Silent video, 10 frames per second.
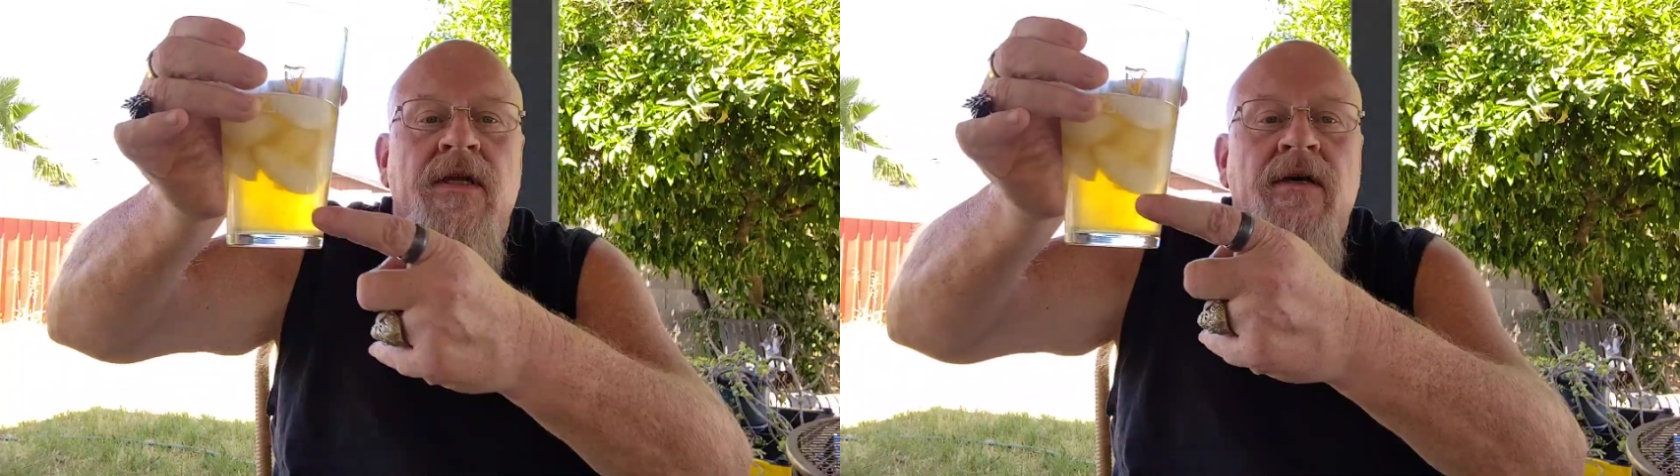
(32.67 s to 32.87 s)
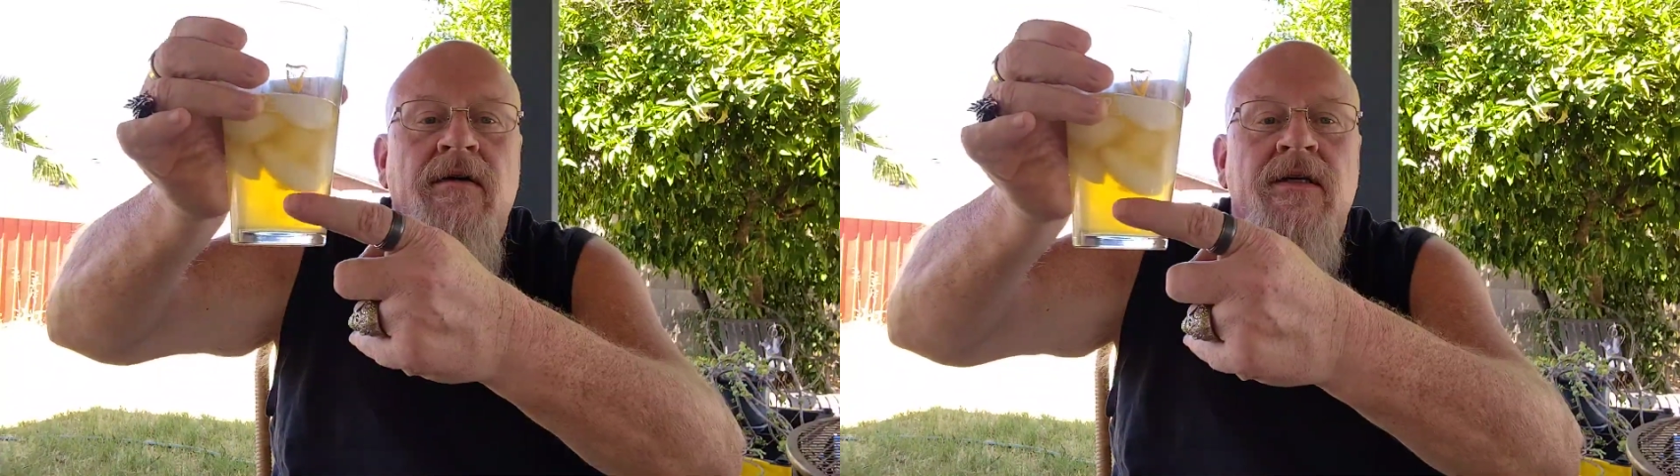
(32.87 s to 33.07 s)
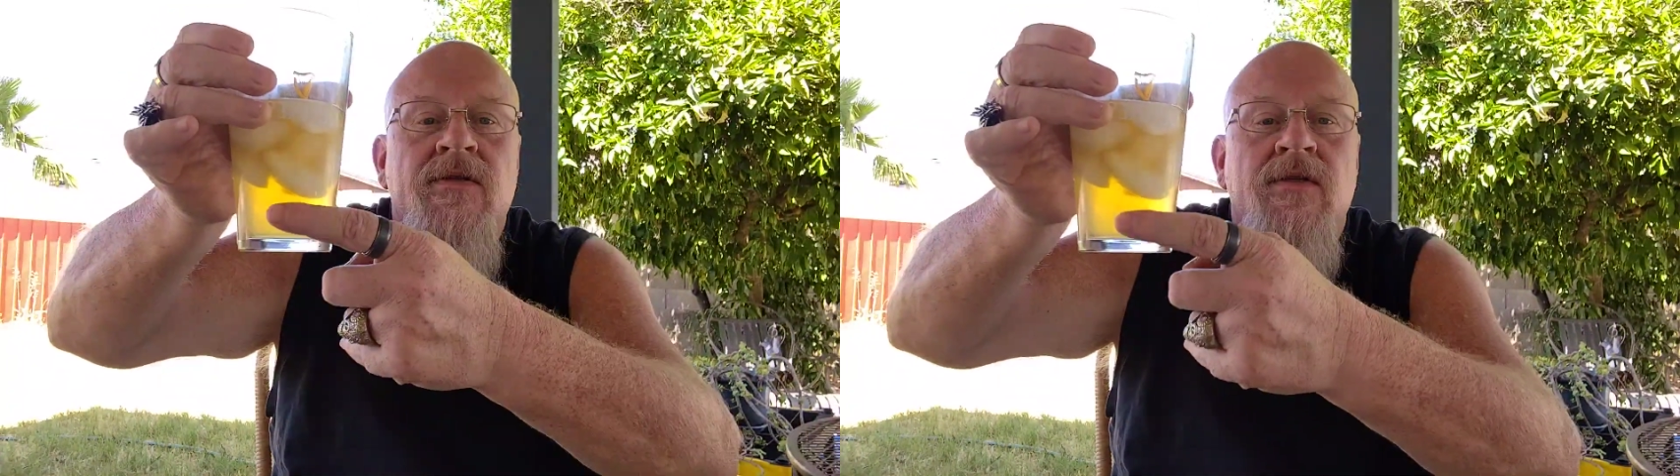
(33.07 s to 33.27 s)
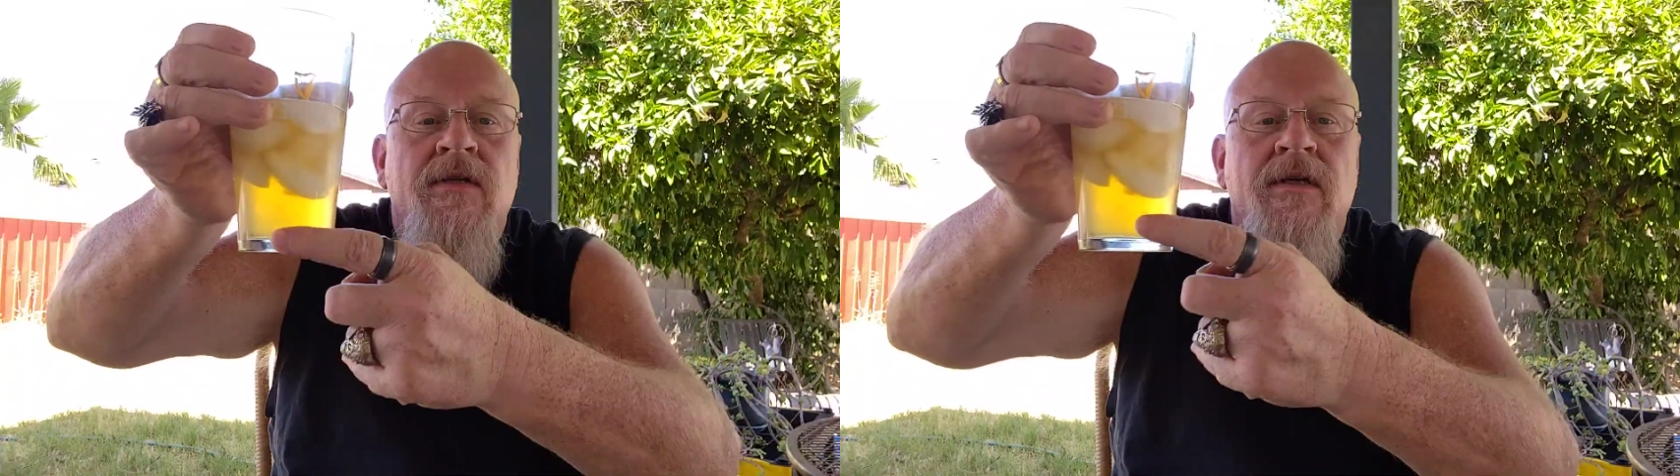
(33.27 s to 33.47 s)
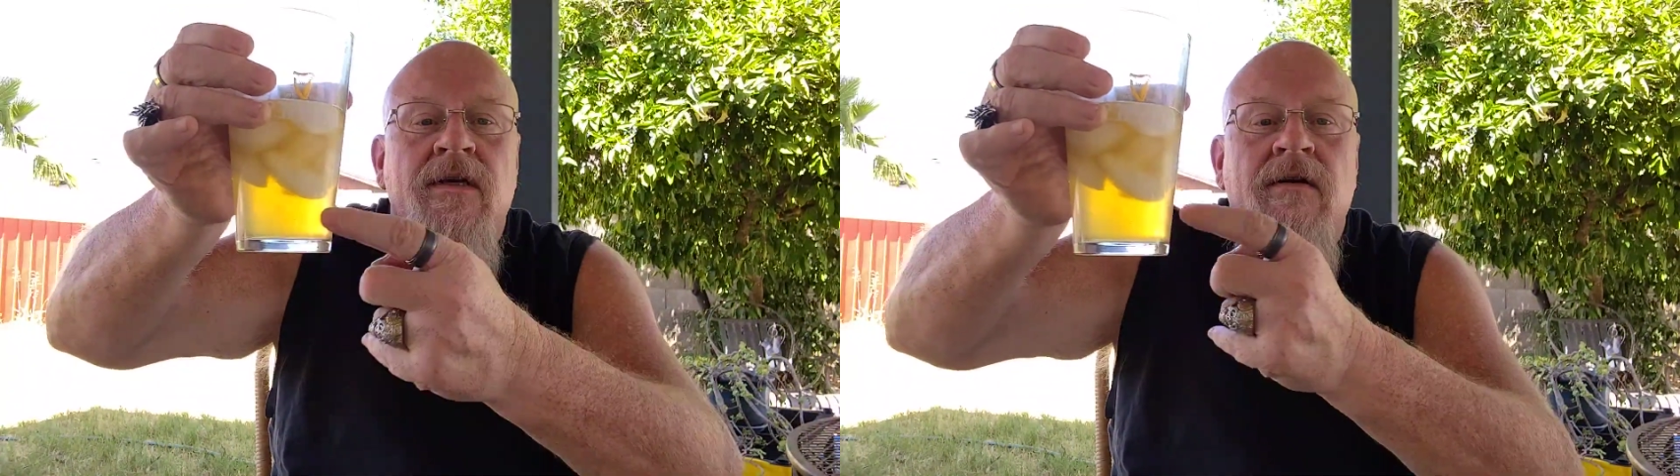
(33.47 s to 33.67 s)

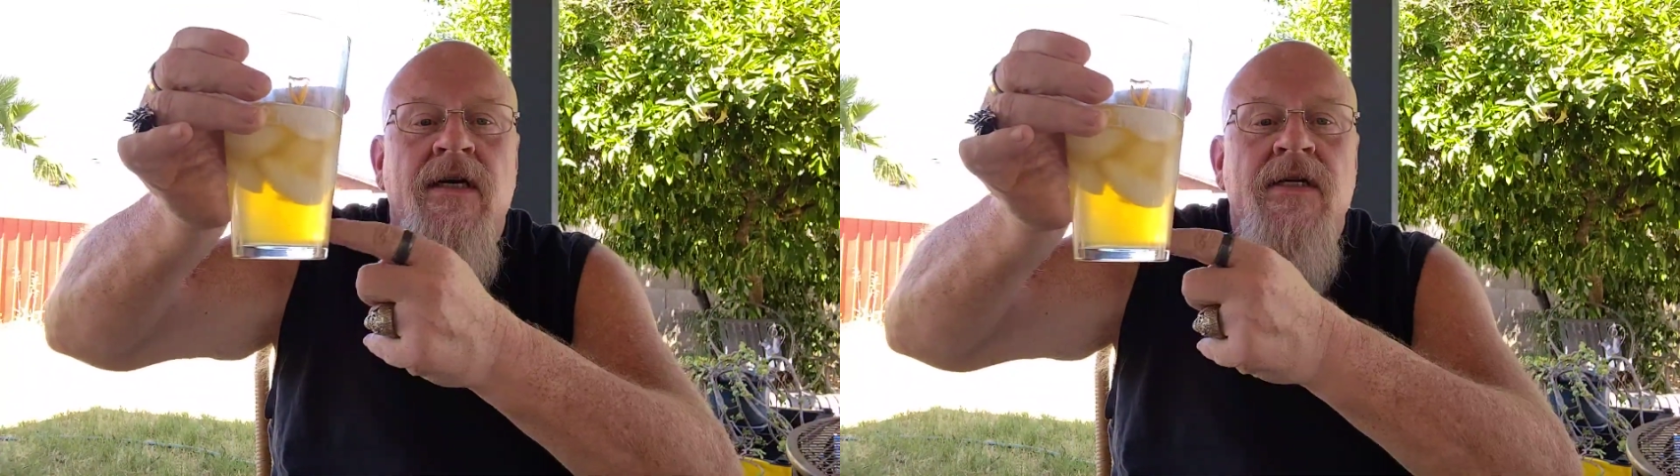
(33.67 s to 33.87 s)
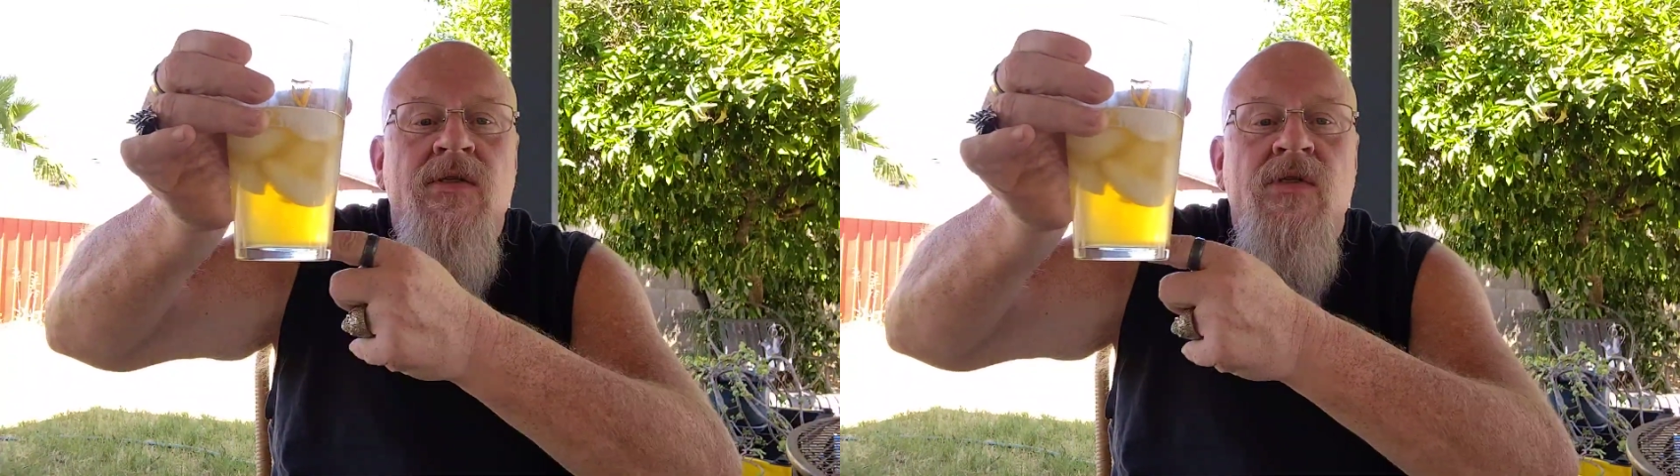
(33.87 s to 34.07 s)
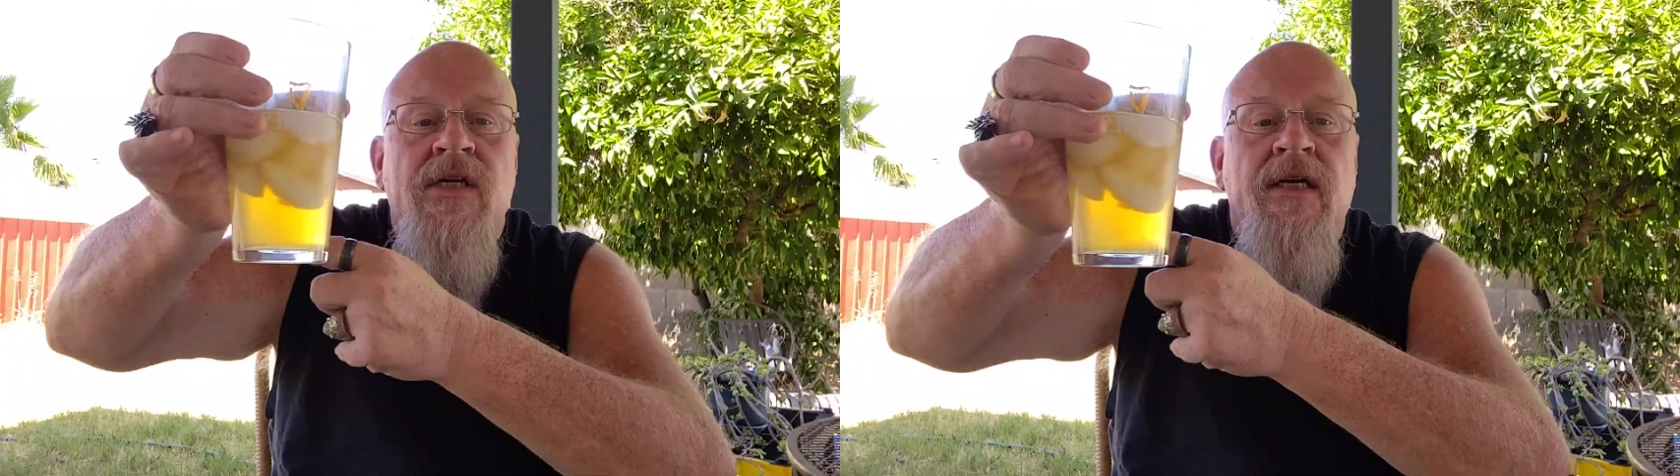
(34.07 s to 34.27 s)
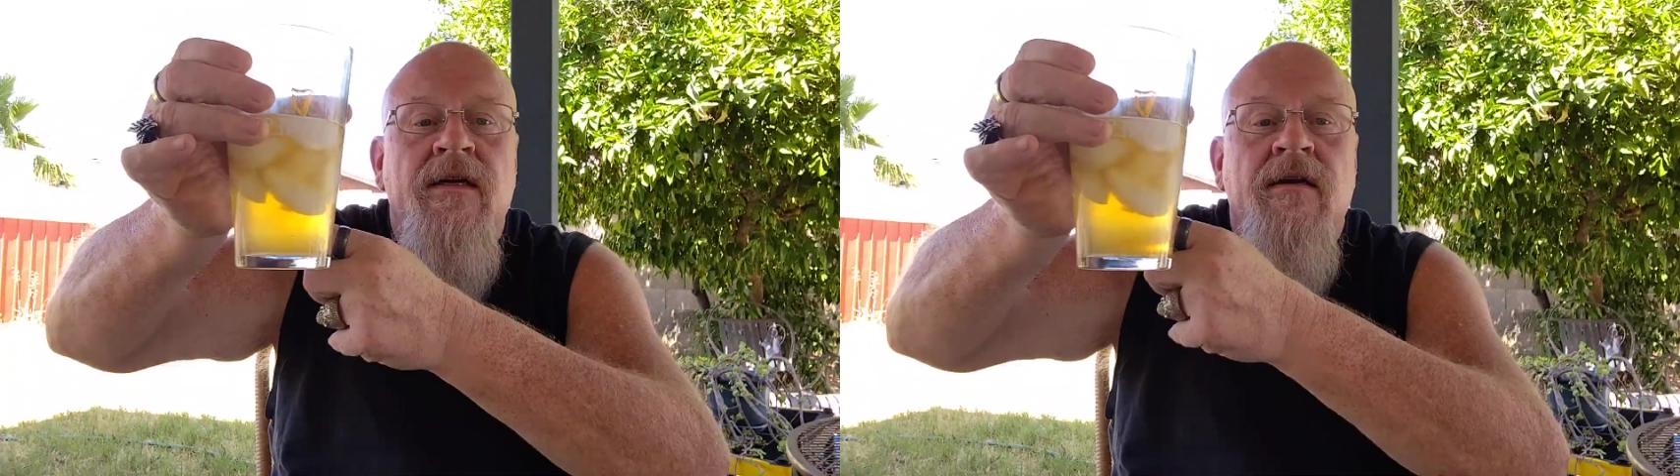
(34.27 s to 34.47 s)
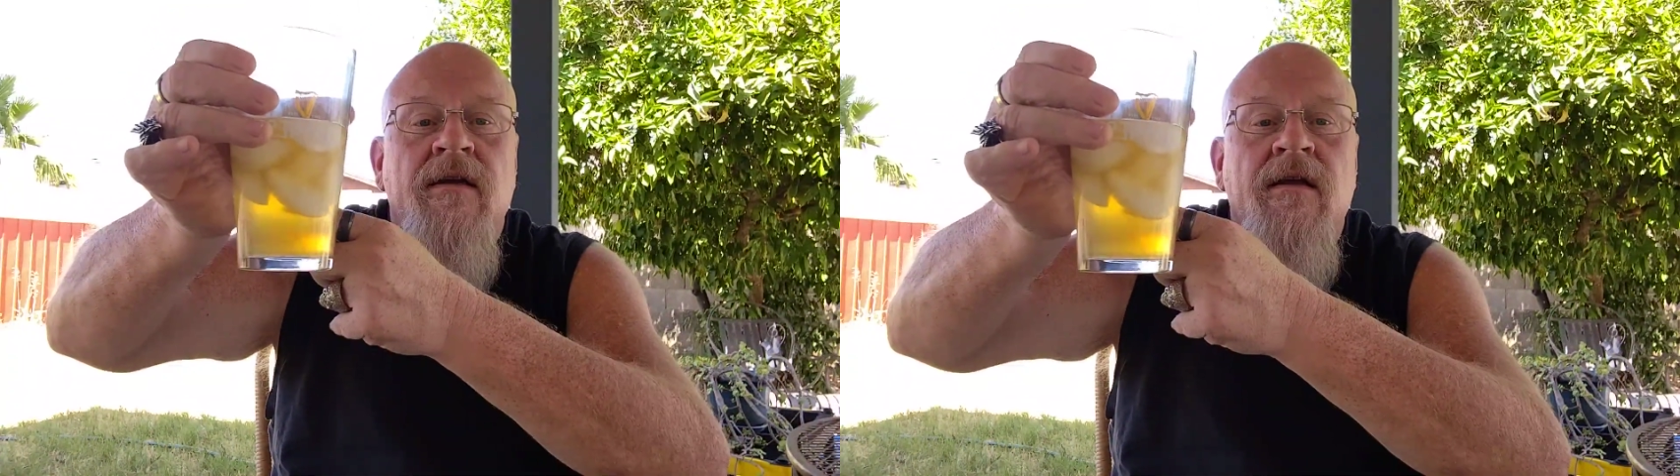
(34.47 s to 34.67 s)
because you're not
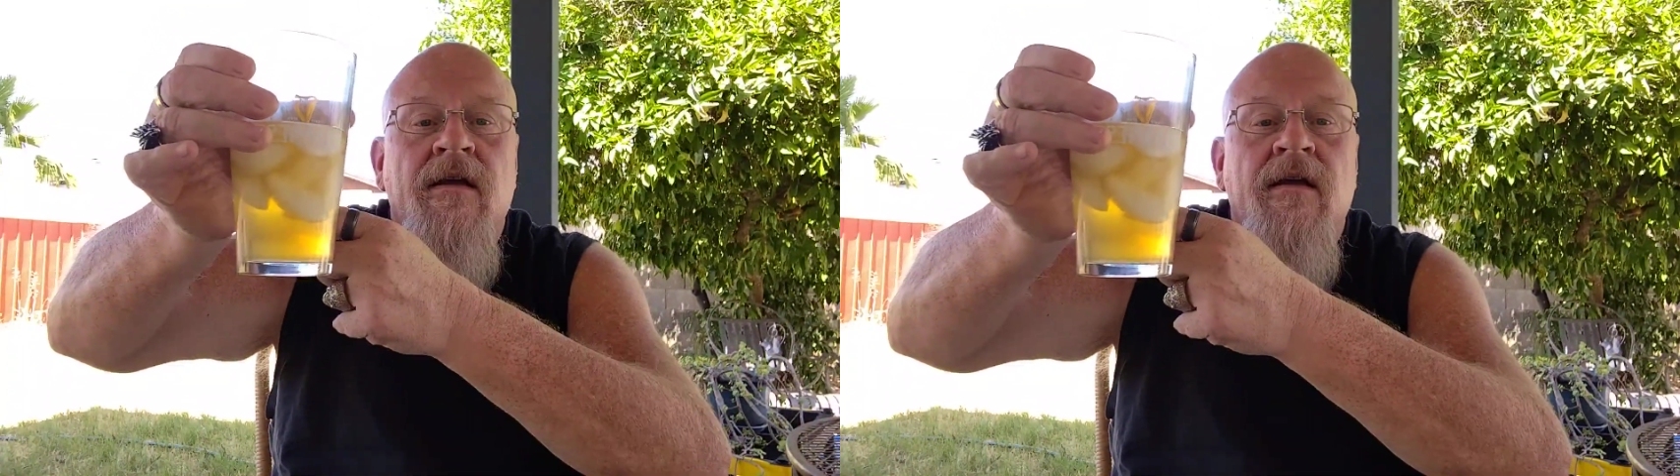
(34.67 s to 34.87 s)
seeing,